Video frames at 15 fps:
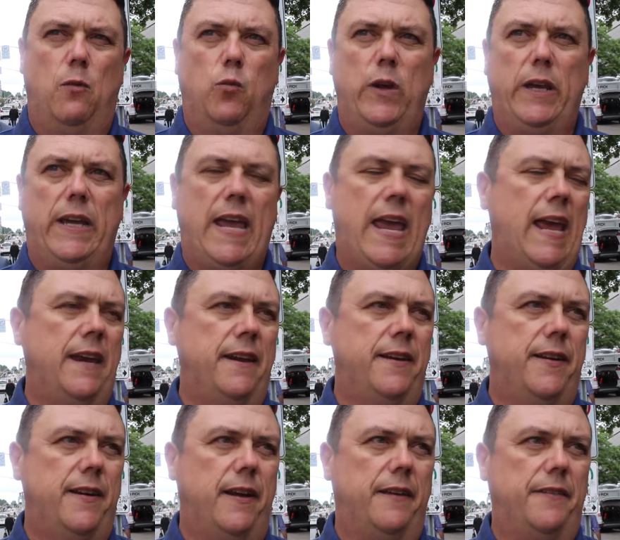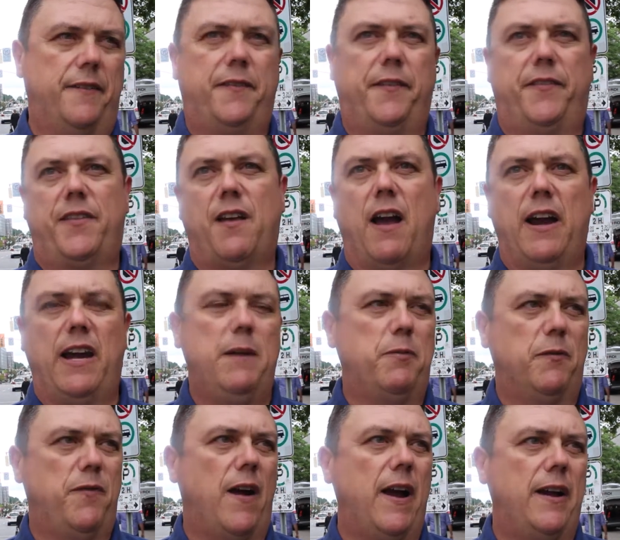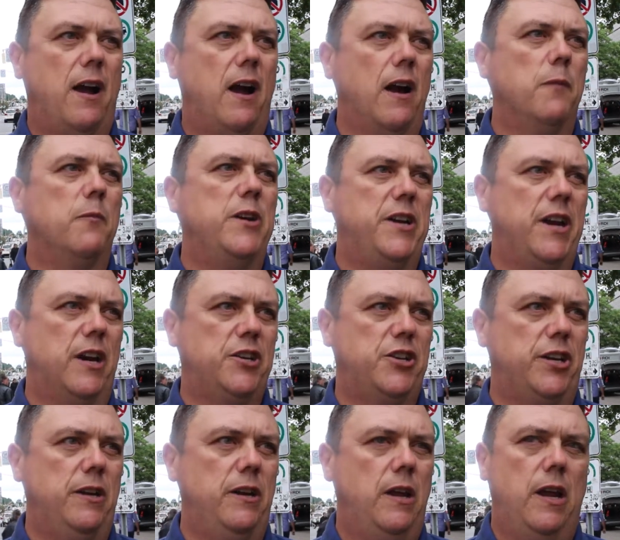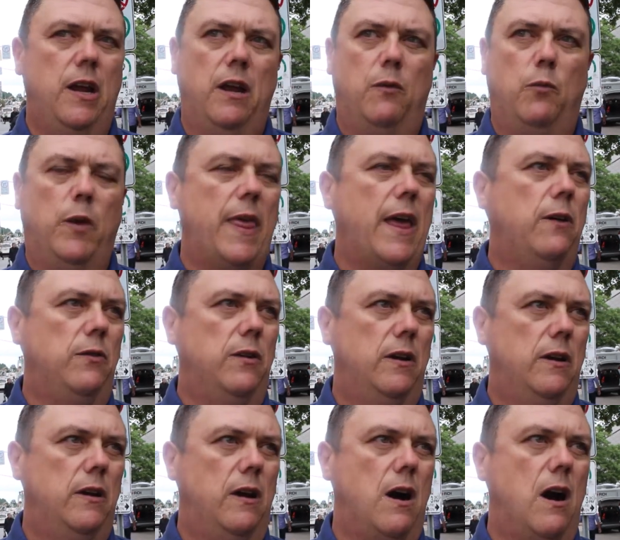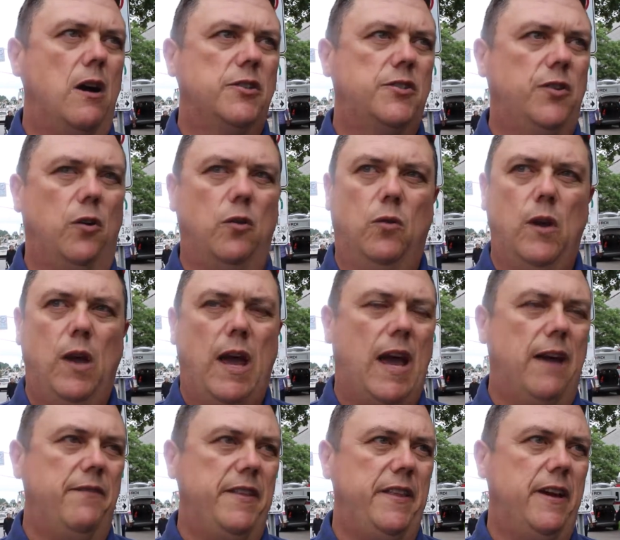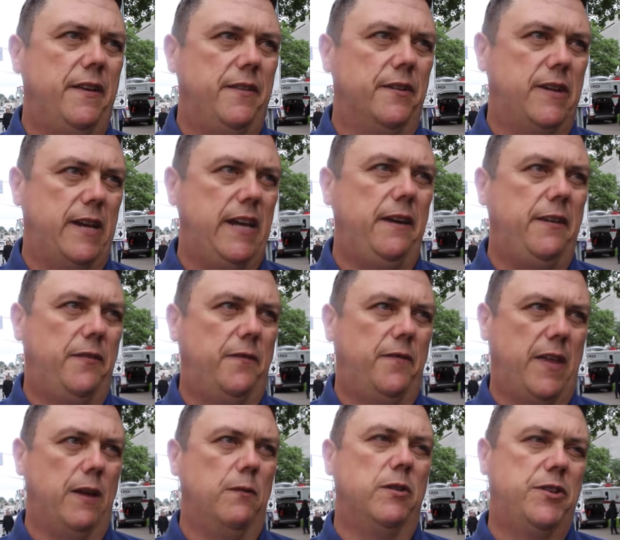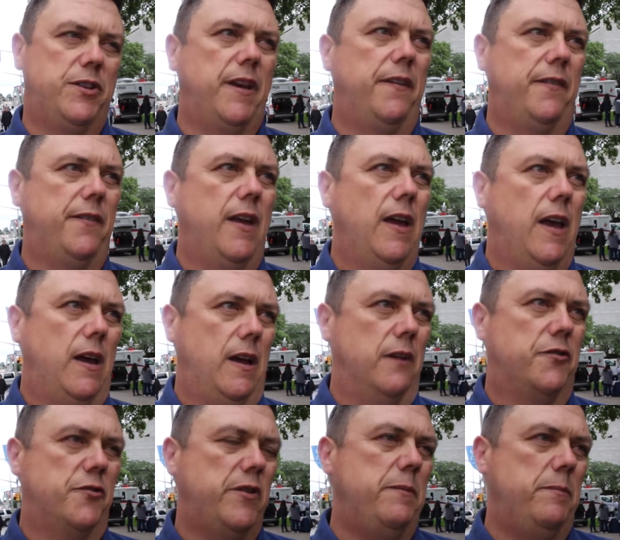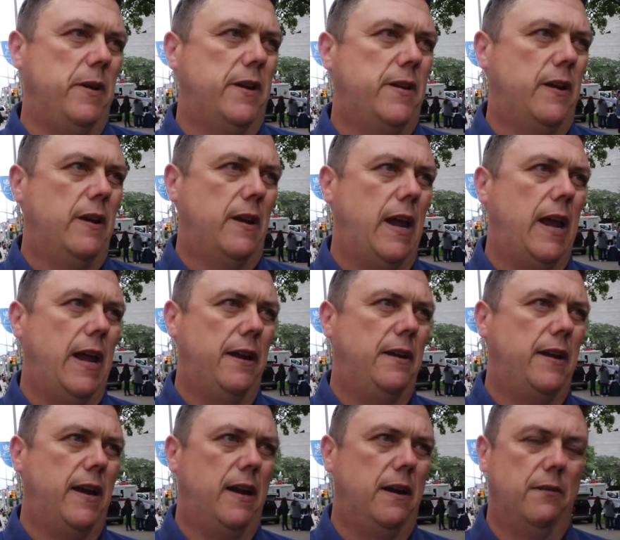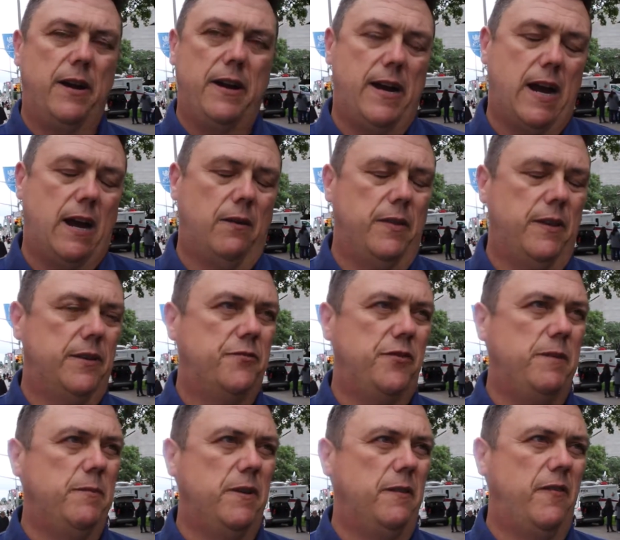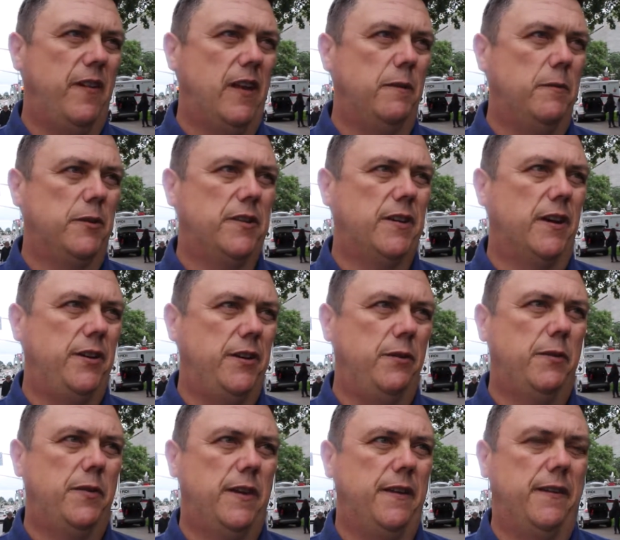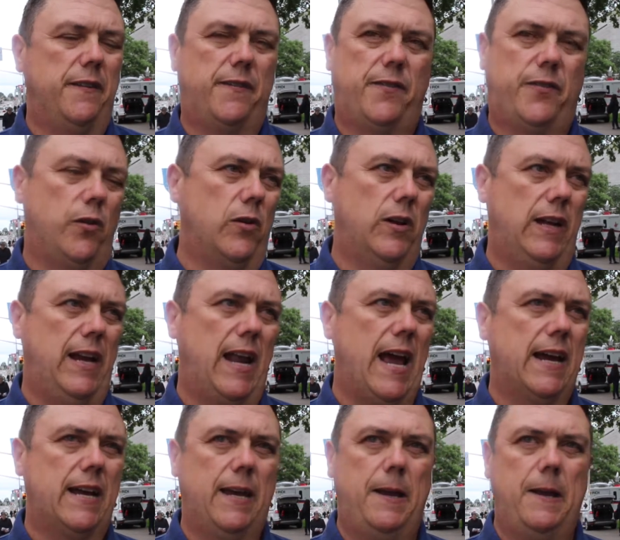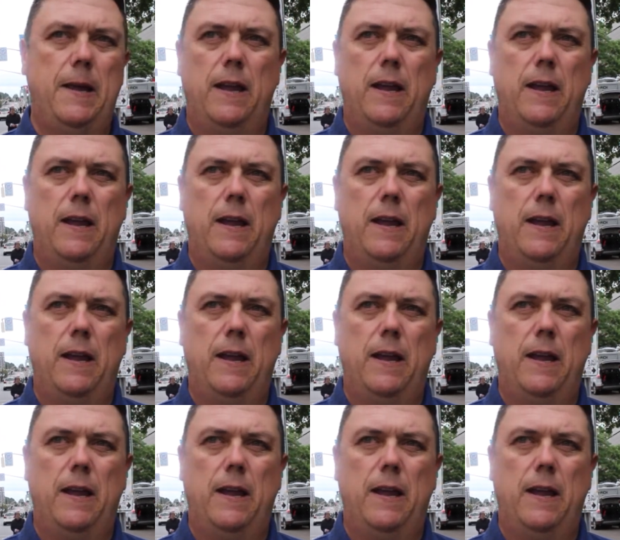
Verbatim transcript: we can't as a society provide harm reduction without also having the other key thing, which is treatment. And right now the treatment available to our youth is sorely lacking.